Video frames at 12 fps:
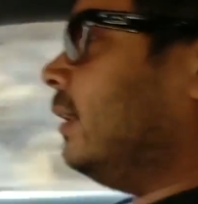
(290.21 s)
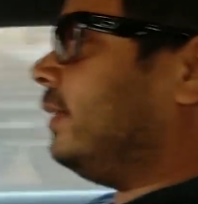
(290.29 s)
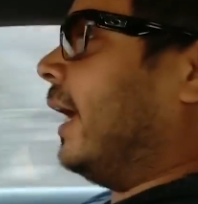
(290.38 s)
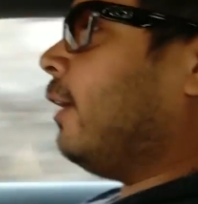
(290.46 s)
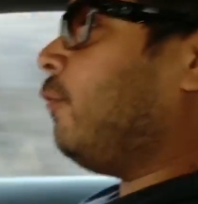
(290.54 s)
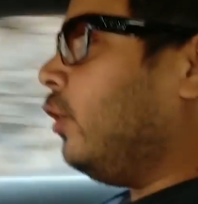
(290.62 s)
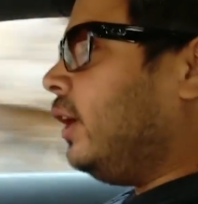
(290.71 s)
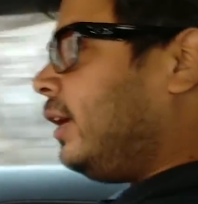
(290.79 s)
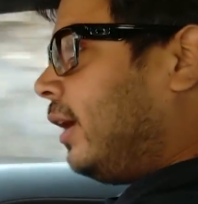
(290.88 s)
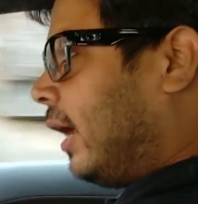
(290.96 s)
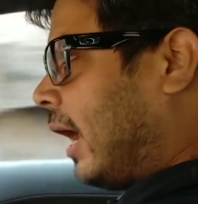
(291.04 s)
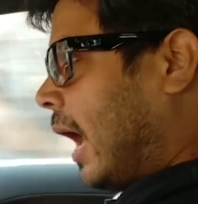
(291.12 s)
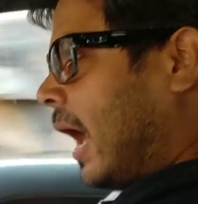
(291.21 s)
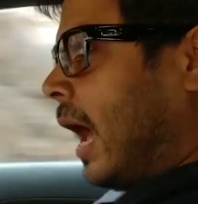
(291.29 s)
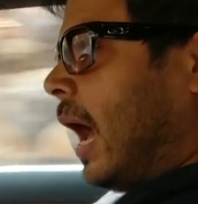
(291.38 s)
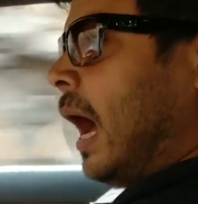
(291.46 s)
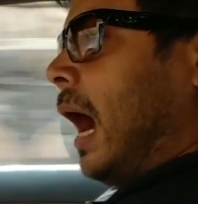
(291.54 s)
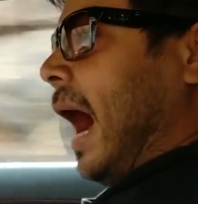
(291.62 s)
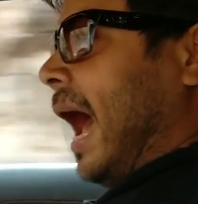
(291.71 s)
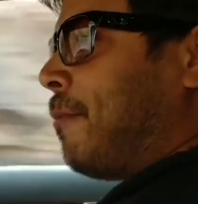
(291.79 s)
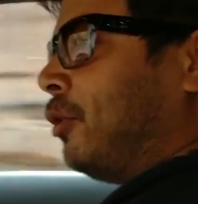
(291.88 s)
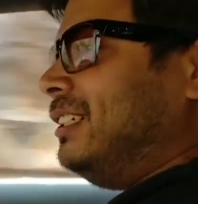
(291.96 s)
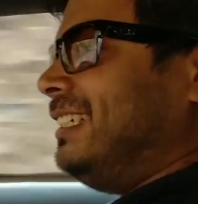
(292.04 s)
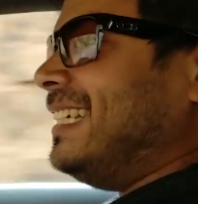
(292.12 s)
Thankfully, I'm
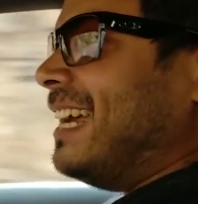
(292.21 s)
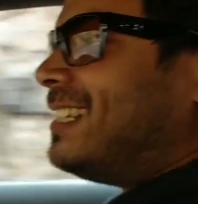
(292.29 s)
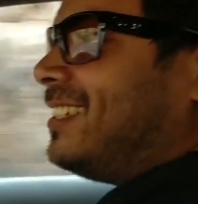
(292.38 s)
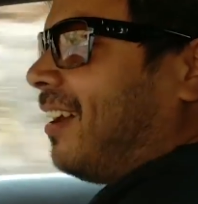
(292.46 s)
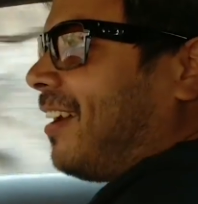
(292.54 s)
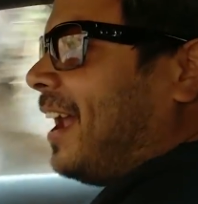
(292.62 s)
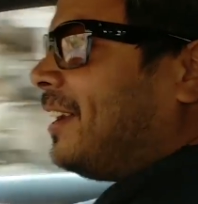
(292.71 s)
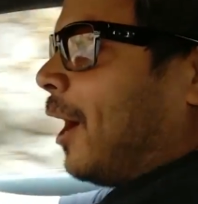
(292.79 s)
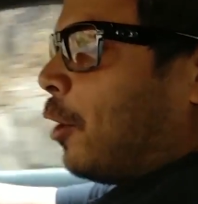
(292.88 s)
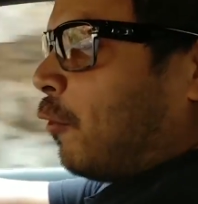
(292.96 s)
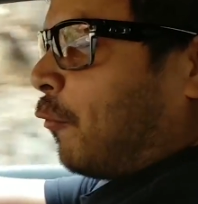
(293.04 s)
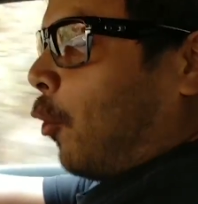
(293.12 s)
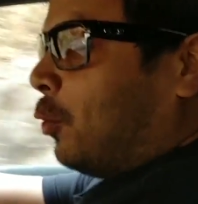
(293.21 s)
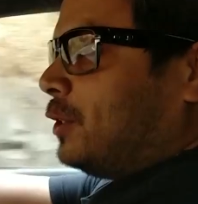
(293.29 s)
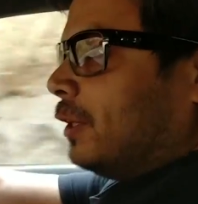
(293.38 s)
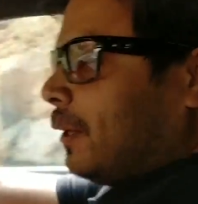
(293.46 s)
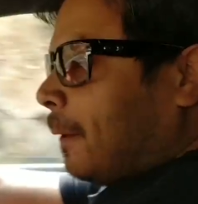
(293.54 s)
on just the right kind of roads.